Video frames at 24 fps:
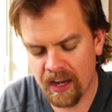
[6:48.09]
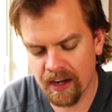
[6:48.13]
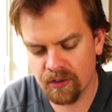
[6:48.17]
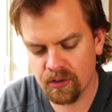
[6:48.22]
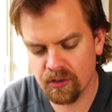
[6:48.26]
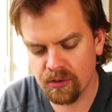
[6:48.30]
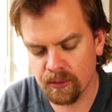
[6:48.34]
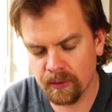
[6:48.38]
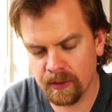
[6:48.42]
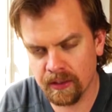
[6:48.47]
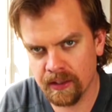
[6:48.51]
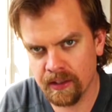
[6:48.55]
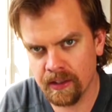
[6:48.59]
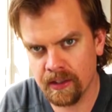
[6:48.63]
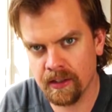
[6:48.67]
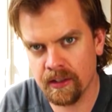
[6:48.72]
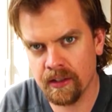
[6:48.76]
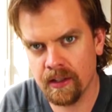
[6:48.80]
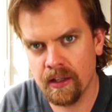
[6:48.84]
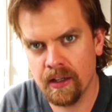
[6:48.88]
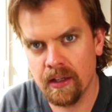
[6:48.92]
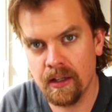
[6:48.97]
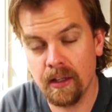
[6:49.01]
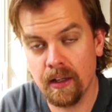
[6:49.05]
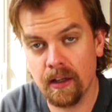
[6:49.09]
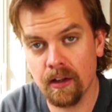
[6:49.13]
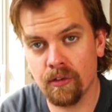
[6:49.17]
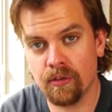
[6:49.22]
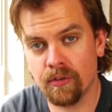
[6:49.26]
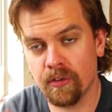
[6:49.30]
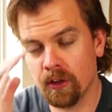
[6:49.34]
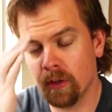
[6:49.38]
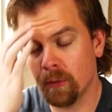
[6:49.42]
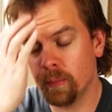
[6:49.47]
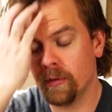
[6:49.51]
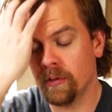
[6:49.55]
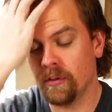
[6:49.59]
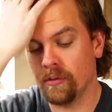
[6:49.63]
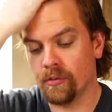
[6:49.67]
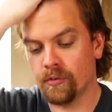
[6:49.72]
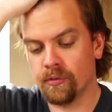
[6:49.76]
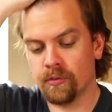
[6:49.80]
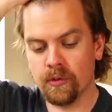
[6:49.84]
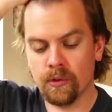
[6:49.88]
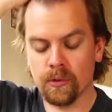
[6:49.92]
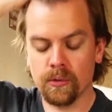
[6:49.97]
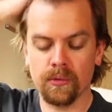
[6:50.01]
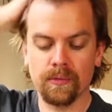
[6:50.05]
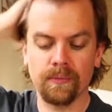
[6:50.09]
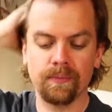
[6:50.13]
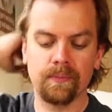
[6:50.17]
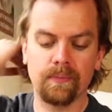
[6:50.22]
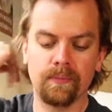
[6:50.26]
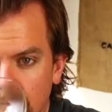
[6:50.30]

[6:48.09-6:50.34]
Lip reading: actually a fair bit of fruit.